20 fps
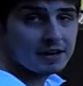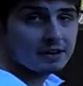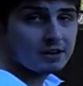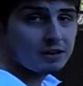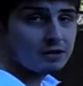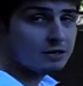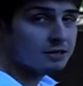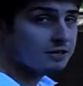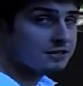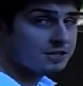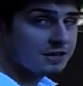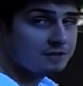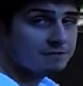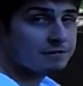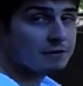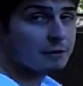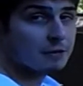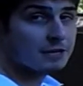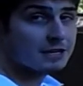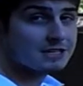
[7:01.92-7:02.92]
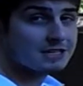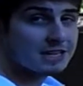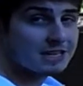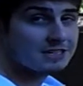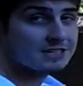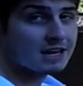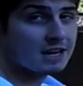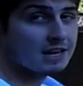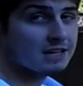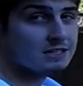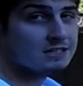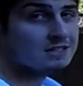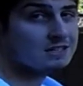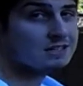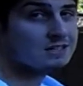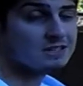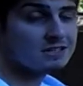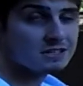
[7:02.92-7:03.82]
at 110 feet, we're going to take 10 since